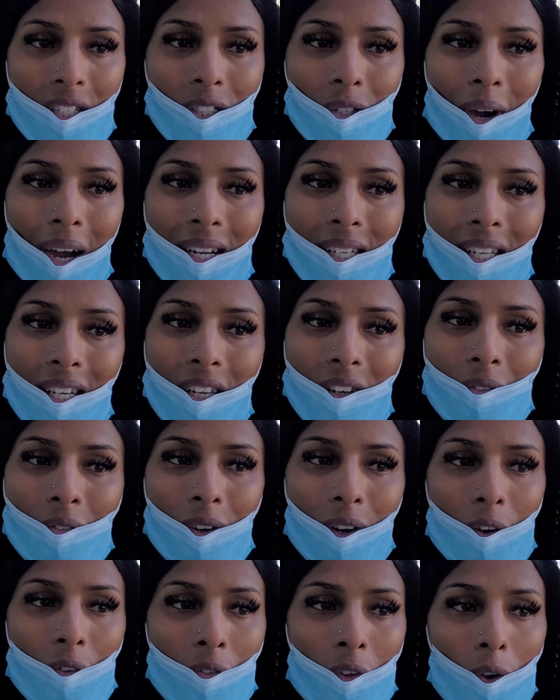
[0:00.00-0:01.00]
So I did it
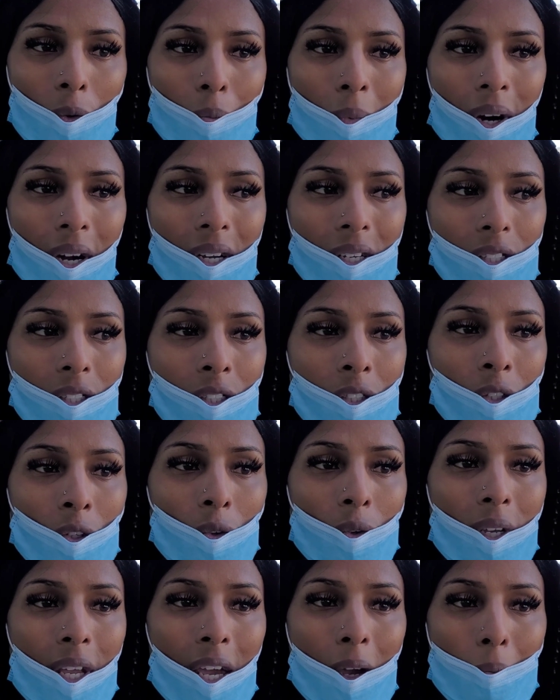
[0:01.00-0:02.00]
for a few months
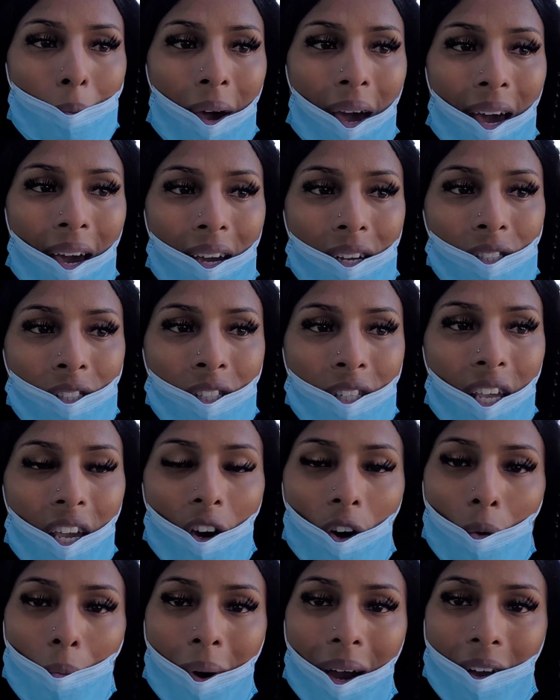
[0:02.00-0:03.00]
to get by, to
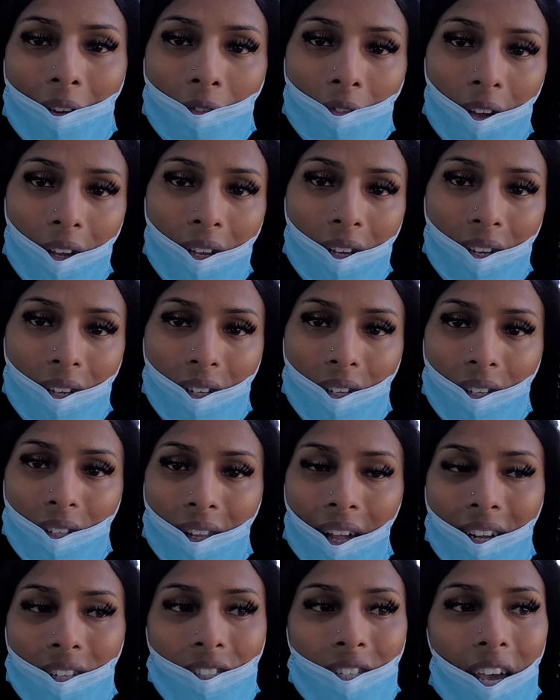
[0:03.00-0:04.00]
get on my feet,
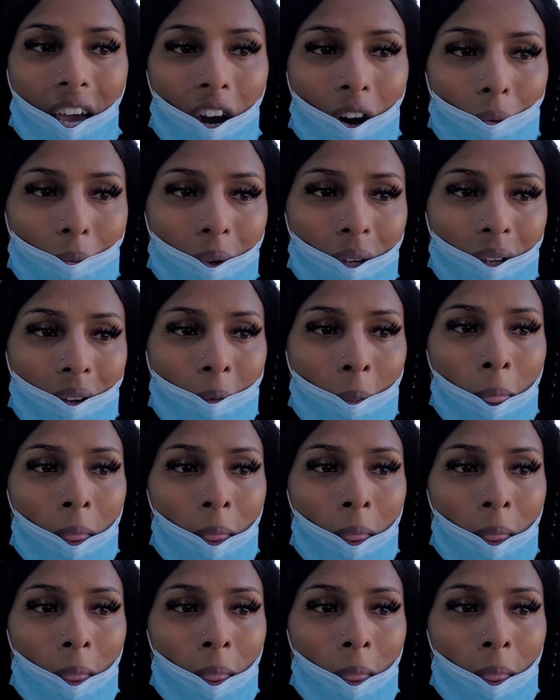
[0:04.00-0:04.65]
like to help me.